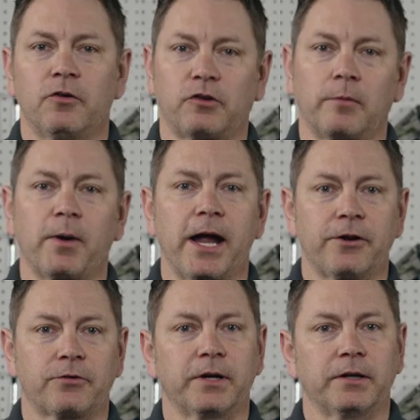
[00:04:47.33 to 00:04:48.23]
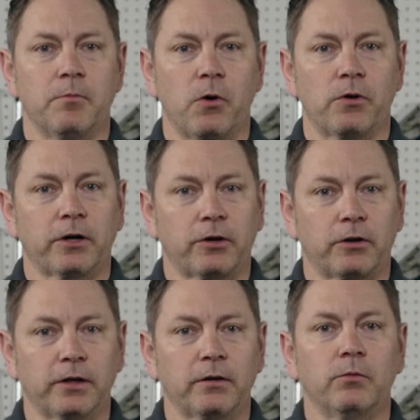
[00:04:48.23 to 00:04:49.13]
Start by entering the motor
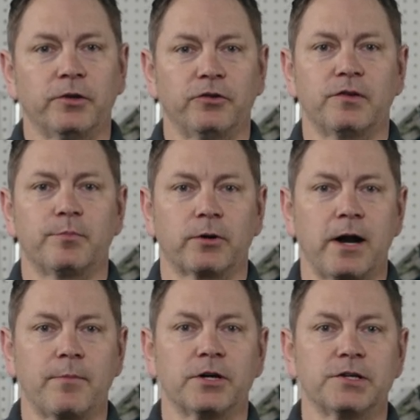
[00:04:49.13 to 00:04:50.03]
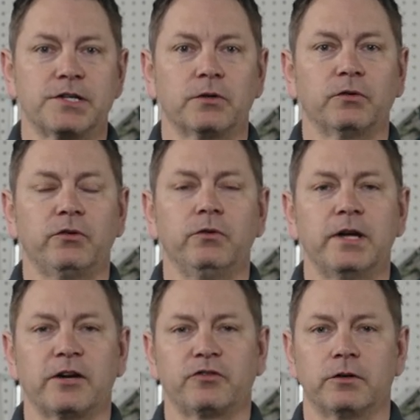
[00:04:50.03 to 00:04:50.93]
current, which is parameter
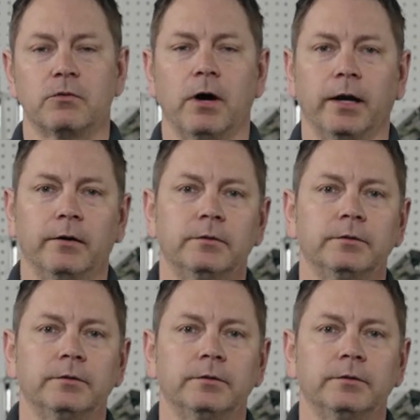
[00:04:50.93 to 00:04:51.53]
02-01.